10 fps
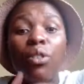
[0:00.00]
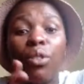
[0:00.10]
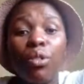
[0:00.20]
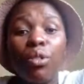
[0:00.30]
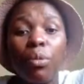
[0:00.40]
to
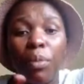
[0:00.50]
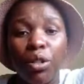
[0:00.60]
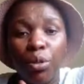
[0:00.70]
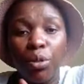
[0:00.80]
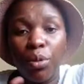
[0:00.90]
make
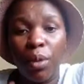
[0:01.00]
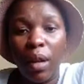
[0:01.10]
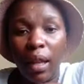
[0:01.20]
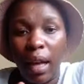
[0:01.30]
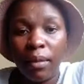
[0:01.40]
sure
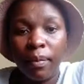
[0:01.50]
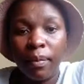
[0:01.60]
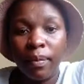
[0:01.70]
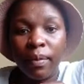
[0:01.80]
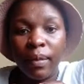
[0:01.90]
that
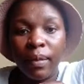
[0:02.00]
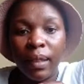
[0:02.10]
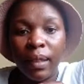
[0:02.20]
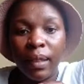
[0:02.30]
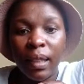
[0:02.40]

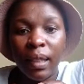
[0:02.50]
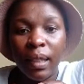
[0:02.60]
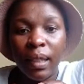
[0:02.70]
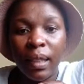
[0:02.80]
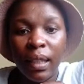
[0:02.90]
they
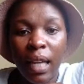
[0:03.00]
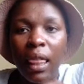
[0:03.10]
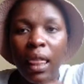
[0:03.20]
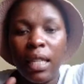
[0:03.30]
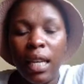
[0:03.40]
are
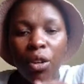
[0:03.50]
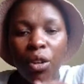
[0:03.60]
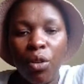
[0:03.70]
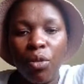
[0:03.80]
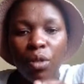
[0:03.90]
seeing you
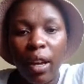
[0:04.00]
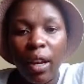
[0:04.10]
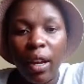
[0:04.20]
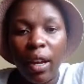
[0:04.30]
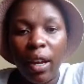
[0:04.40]
talking about
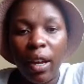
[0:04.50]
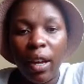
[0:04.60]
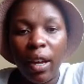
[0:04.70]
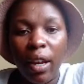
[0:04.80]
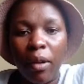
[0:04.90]
them.
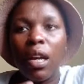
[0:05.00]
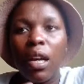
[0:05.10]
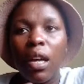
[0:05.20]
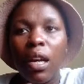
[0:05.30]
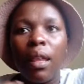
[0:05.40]
In their
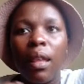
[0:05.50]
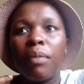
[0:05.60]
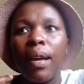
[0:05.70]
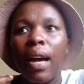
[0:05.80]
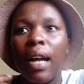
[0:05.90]
mind, maybe
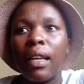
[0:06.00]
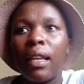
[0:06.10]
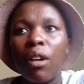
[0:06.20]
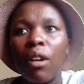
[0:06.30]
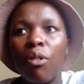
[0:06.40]
another
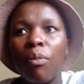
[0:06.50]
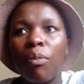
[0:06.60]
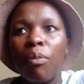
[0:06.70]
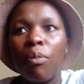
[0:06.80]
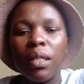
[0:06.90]
competitor
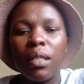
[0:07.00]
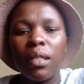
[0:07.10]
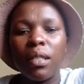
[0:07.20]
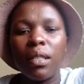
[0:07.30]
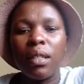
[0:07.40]
will be like,
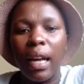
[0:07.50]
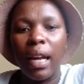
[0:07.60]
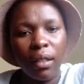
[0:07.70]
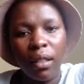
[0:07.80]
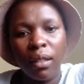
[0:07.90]

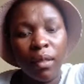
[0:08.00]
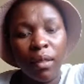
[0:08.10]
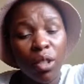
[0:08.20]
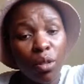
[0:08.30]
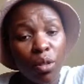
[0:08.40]
so
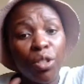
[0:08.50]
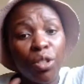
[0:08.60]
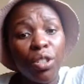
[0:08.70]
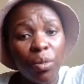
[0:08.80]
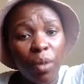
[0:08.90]
she's
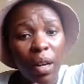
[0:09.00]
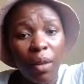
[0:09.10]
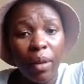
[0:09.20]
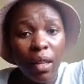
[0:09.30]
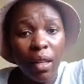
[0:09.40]
working with this
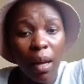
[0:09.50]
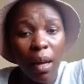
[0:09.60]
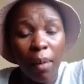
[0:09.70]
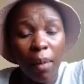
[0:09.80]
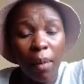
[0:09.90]
company, we
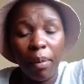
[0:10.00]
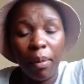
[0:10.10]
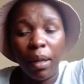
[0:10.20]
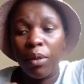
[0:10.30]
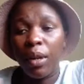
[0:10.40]
can
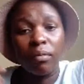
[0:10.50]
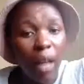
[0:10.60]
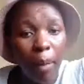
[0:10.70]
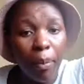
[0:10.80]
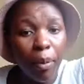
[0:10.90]

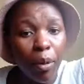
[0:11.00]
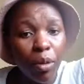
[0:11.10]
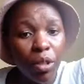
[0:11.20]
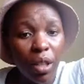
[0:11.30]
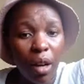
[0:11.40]
approach her
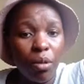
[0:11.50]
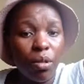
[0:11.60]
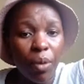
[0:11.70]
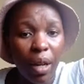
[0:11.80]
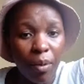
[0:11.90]
also, we
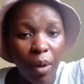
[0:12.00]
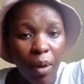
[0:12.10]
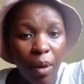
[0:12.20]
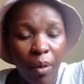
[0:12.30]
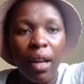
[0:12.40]
can work with
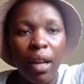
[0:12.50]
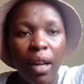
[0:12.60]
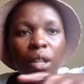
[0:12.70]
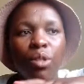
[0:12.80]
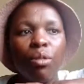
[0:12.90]
her.
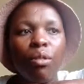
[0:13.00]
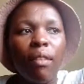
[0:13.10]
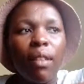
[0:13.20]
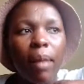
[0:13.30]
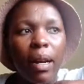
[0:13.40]
So give
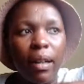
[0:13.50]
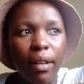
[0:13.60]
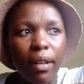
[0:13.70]
them a reason